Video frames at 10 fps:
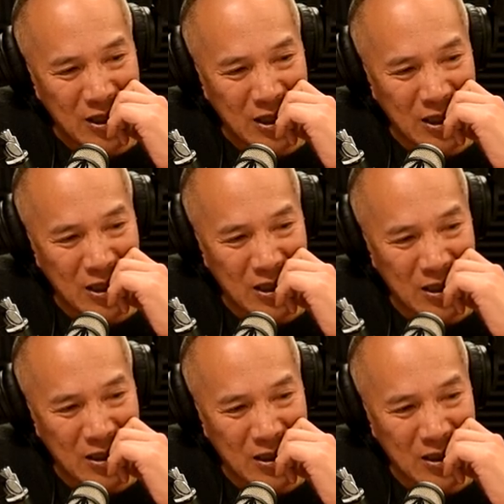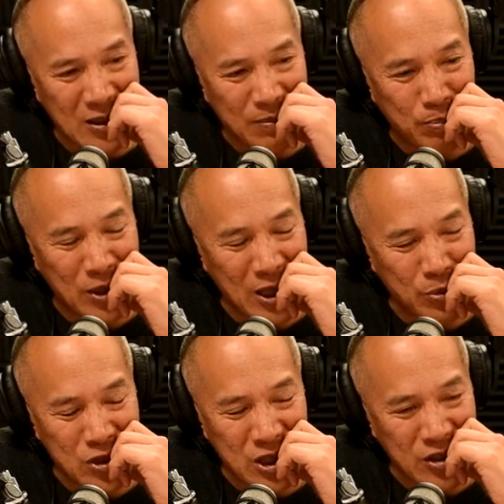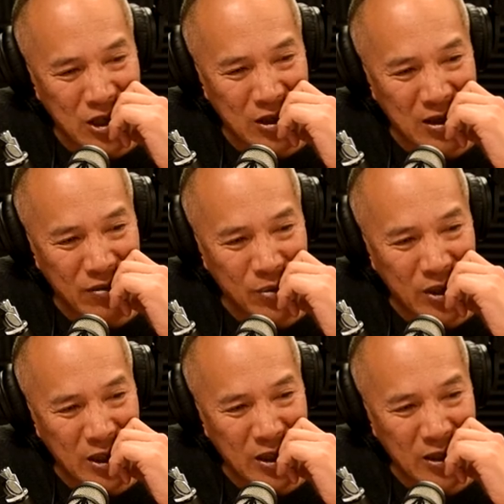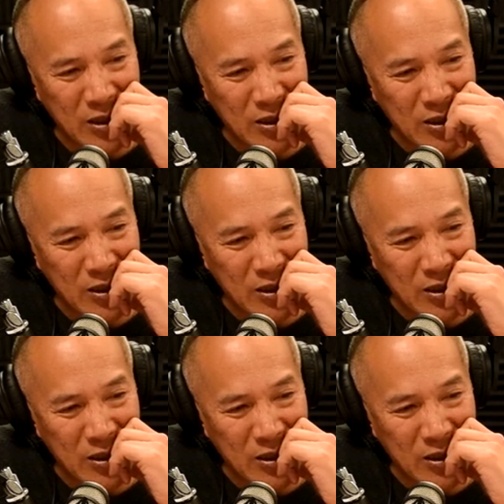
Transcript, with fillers: Uh, blood was just going everywhere.